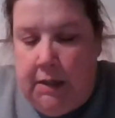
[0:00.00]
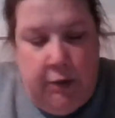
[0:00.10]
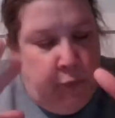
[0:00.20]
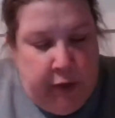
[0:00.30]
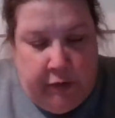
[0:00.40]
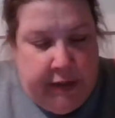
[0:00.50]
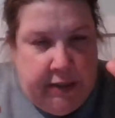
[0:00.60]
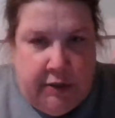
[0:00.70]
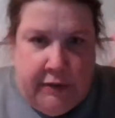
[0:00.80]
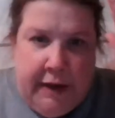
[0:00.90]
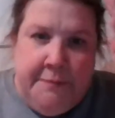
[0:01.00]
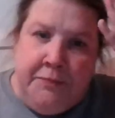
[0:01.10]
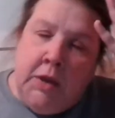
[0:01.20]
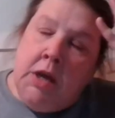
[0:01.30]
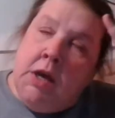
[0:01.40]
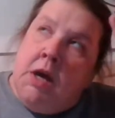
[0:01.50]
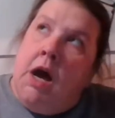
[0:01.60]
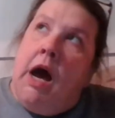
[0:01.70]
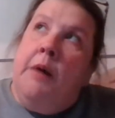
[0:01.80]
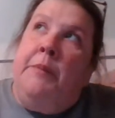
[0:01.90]
We don't need to do that.
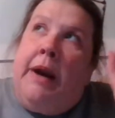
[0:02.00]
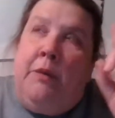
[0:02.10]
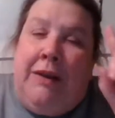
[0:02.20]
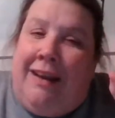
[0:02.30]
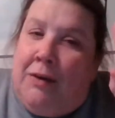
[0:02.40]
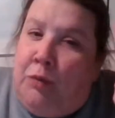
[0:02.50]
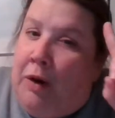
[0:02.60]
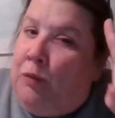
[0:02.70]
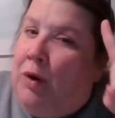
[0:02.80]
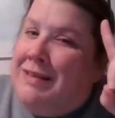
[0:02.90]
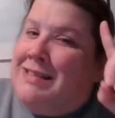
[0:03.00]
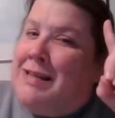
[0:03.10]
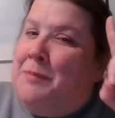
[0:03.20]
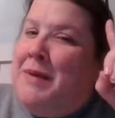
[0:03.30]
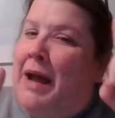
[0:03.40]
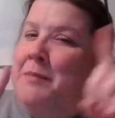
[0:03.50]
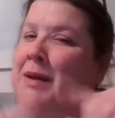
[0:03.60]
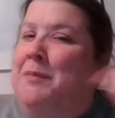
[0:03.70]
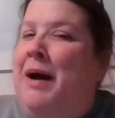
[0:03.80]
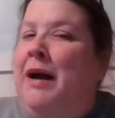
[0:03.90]
But I would like to run one sub
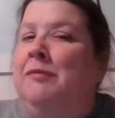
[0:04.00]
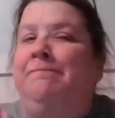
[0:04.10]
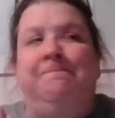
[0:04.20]
9-minute mile.